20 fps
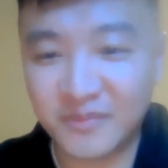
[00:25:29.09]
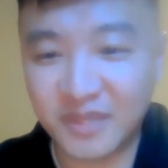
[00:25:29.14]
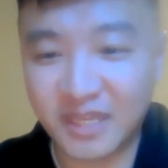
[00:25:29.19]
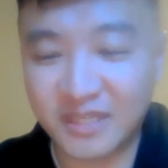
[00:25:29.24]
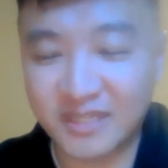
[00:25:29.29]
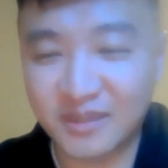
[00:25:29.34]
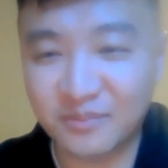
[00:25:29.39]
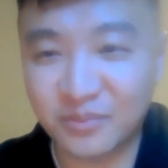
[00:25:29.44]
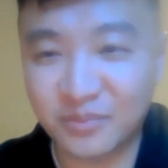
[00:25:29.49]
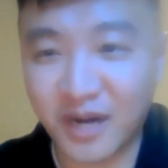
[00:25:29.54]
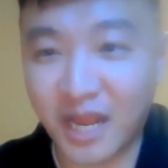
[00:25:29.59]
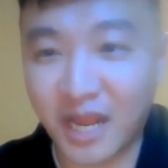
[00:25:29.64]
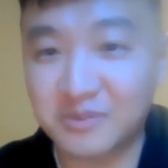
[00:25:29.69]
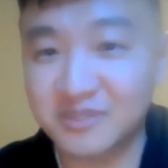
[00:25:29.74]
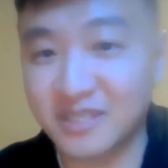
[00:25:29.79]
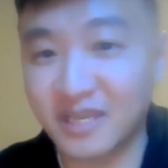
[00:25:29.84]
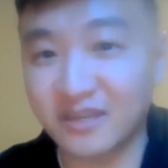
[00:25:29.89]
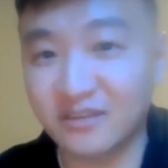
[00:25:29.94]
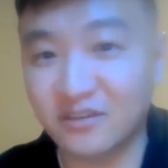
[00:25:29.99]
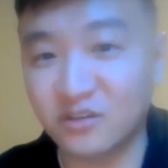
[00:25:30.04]
then
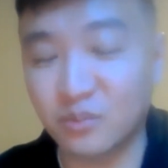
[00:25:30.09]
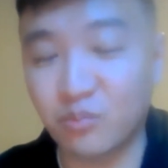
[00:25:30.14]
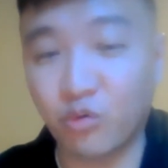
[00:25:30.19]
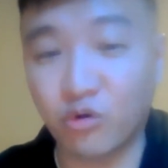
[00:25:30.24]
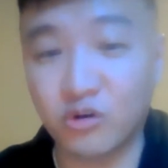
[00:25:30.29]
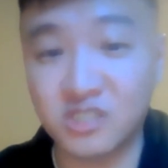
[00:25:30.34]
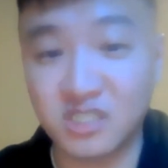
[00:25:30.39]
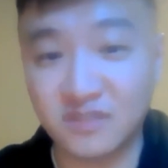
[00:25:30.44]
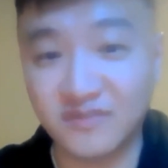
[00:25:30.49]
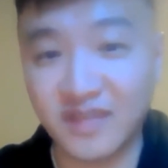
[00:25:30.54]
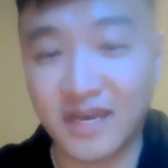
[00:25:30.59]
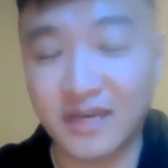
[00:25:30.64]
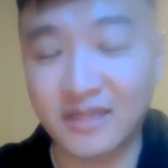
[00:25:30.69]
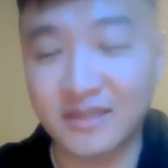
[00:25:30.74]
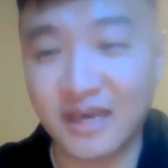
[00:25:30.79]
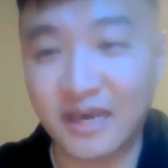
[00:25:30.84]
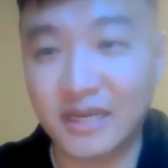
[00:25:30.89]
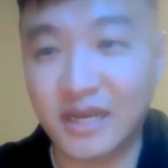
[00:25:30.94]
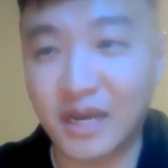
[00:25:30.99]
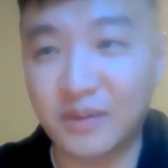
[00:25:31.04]
perhaps take another portion of
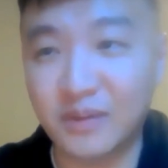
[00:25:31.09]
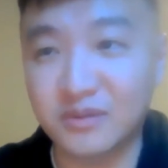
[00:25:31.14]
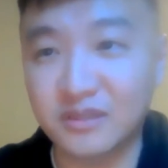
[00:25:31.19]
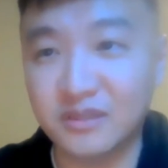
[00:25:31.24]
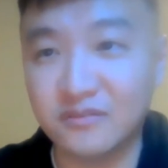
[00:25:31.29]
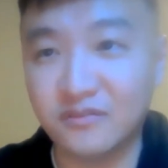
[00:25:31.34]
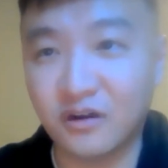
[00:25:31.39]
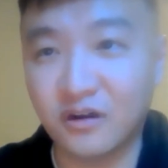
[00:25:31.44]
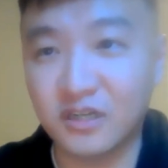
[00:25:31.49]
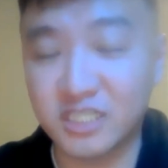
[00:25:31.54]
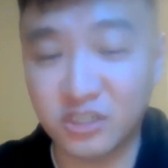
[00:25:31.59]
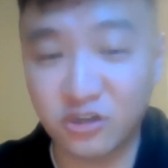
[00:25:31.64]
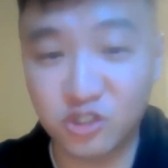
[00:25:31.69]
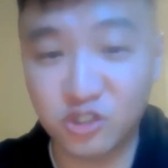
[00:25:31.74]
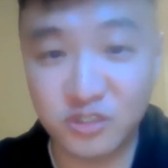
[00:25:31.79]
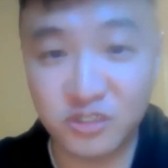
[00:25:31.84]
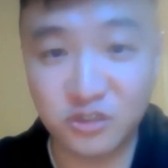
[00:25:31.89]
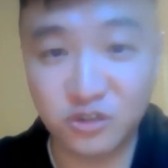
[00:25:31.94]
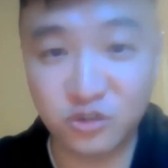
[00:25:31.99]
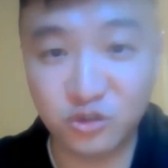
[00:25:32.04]
that I believe are
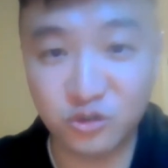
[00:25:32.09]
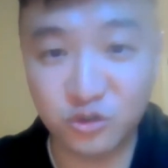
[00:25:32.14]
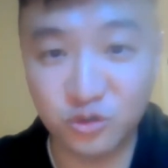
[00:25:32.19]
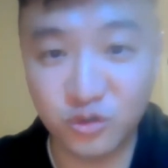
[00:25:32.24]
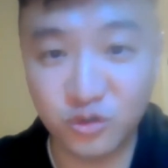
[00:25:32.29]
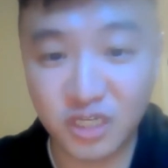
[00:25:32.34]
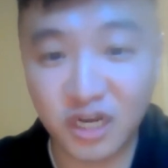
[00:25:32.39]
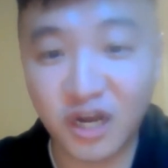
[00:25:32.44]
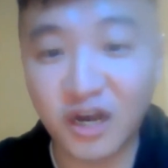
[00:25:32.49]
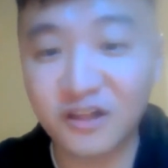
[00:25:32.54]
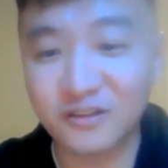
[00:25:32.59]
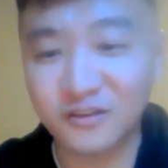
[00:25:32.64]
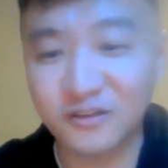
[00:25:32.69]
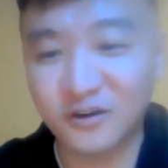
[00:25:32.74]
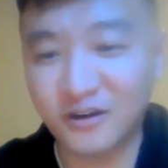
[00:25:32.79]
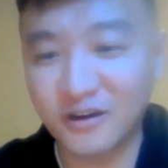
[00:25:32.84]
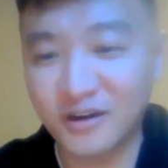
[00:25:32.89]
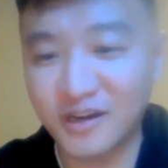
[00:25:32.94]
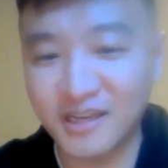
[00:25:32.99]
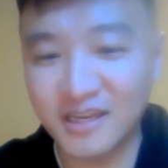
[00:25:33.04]
children who
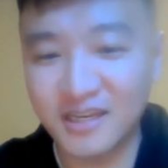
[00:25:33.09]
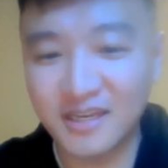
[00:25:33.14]
color,